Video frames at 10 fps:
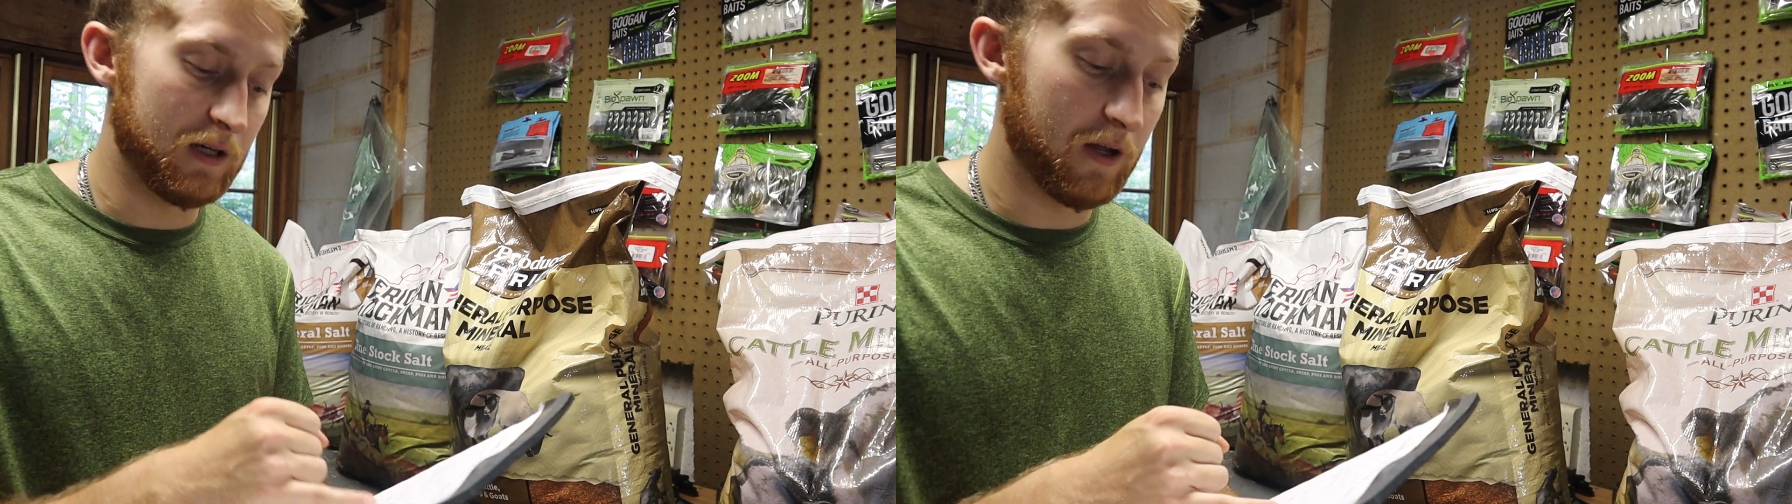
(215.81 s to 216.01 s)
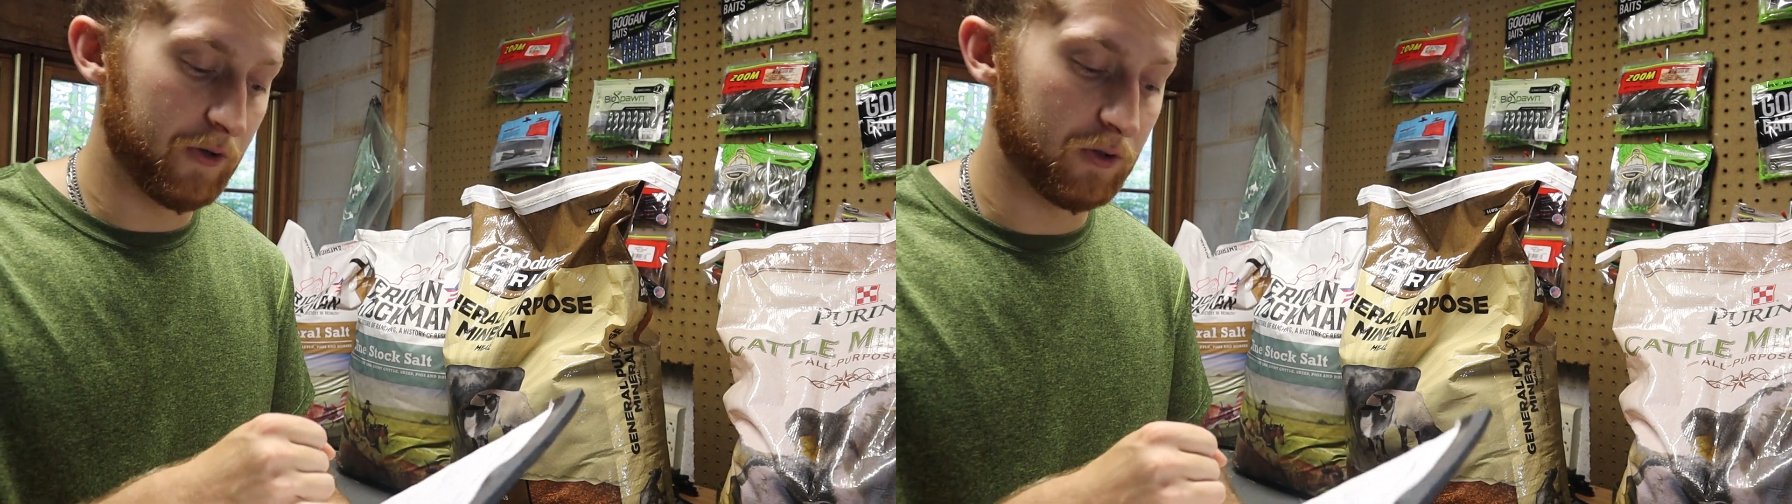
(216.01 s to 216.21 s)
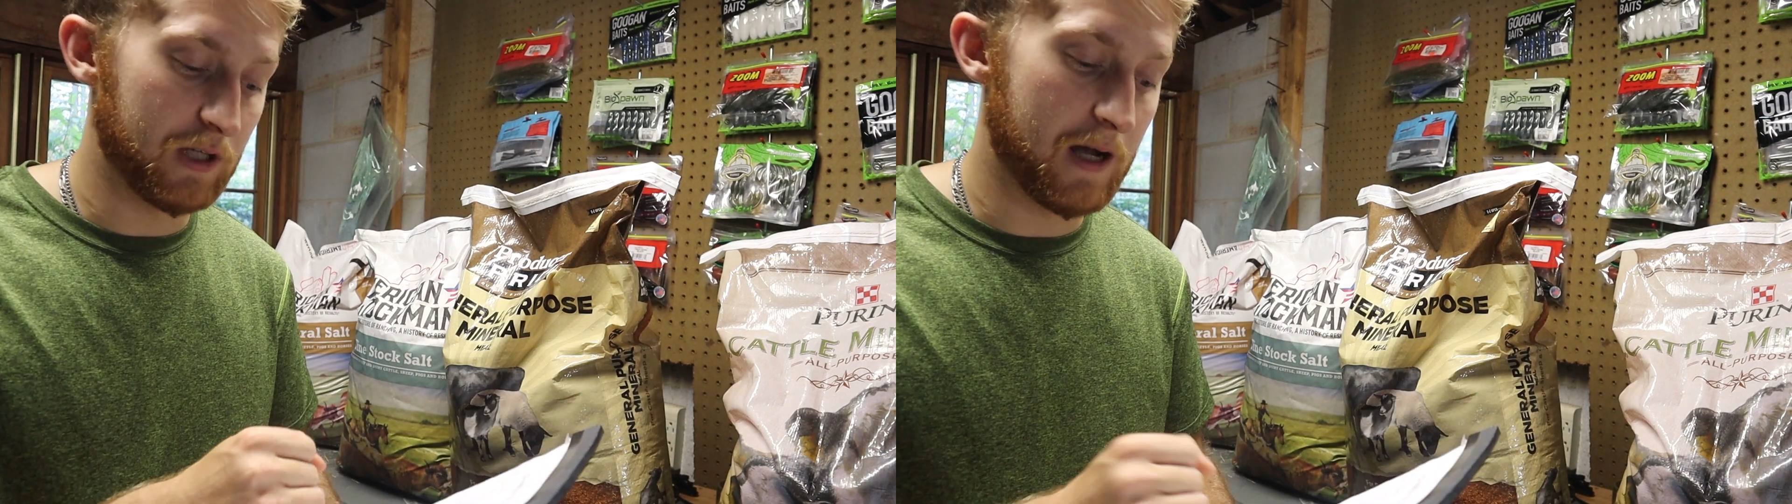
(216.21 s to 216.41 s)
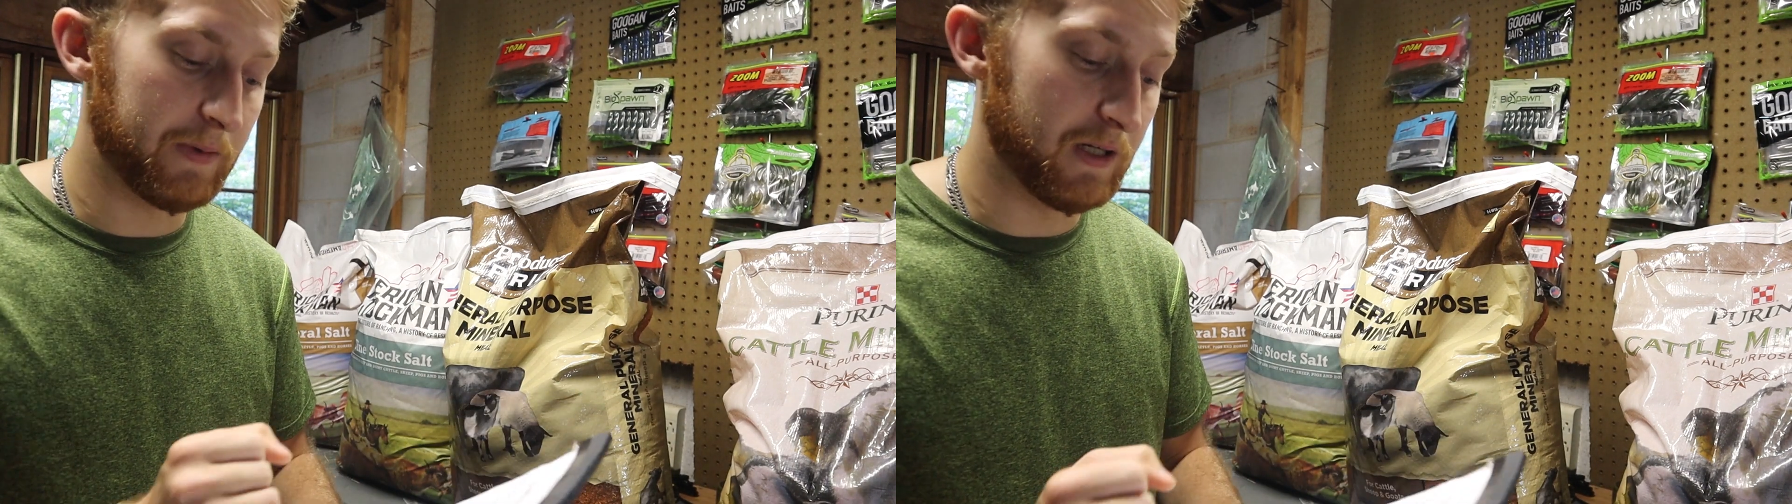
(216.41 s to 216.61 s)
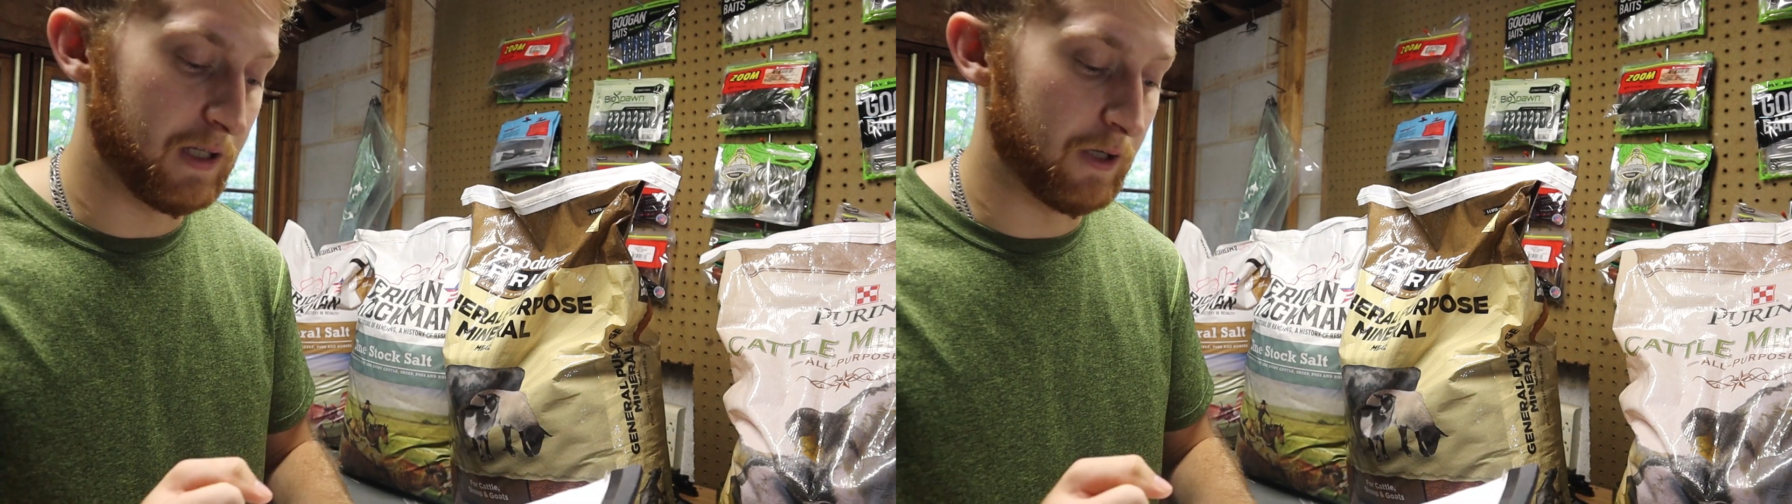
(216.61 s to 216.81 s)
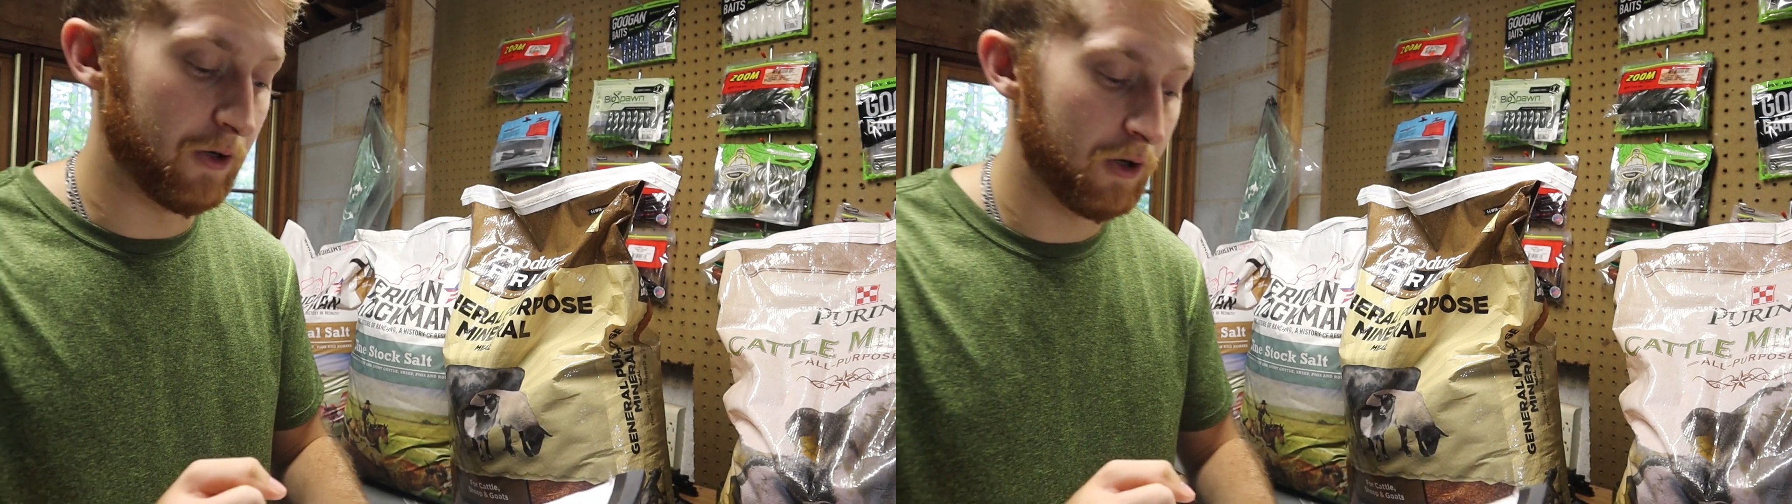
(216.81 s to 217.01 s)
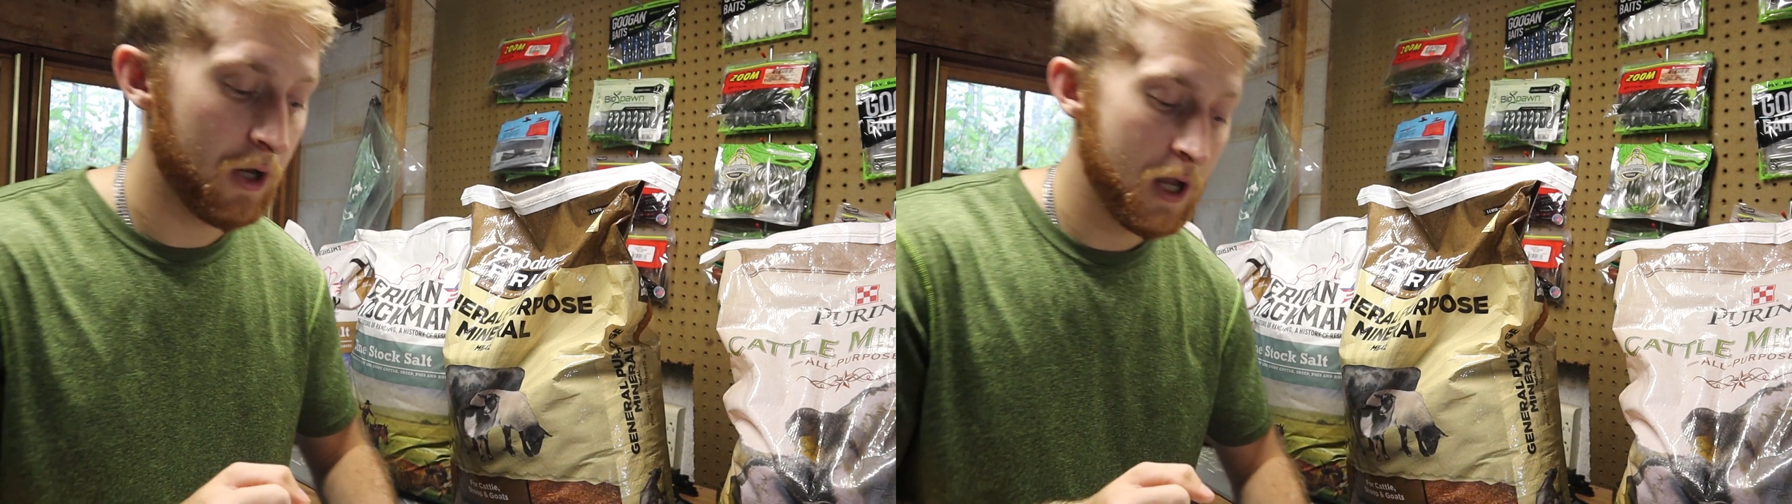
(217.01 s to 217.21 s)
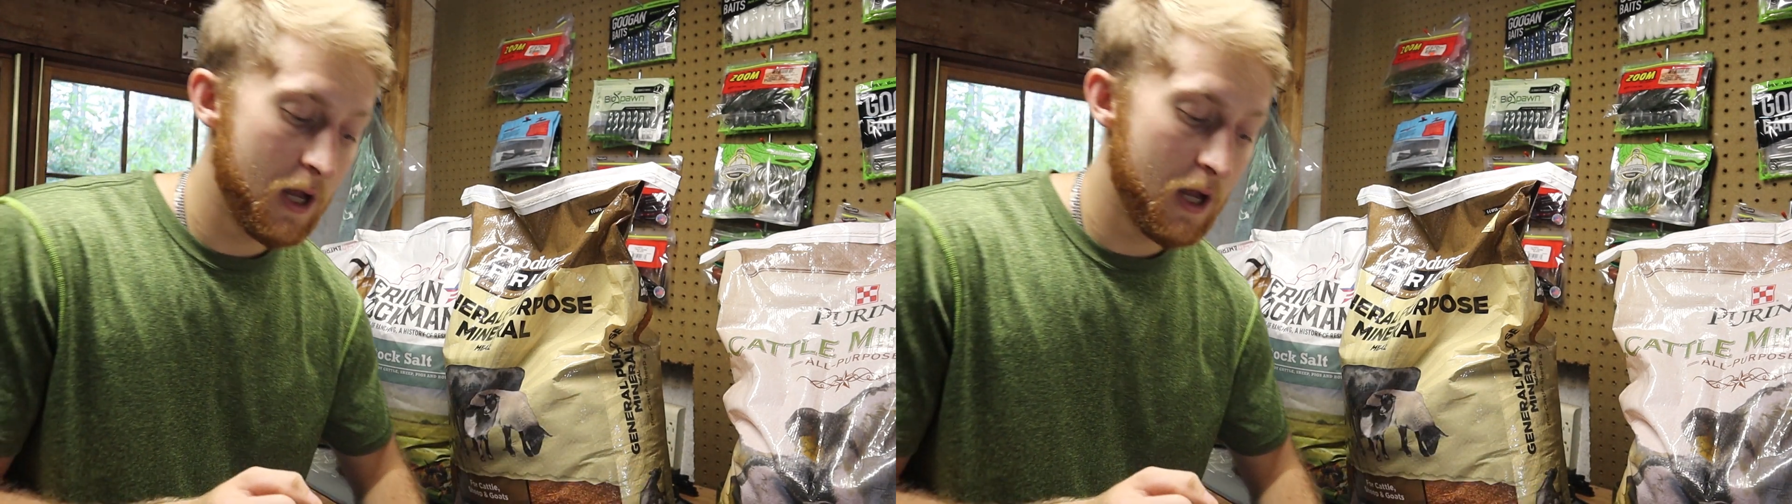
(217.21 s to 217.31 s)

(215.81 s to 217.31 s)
another top contender,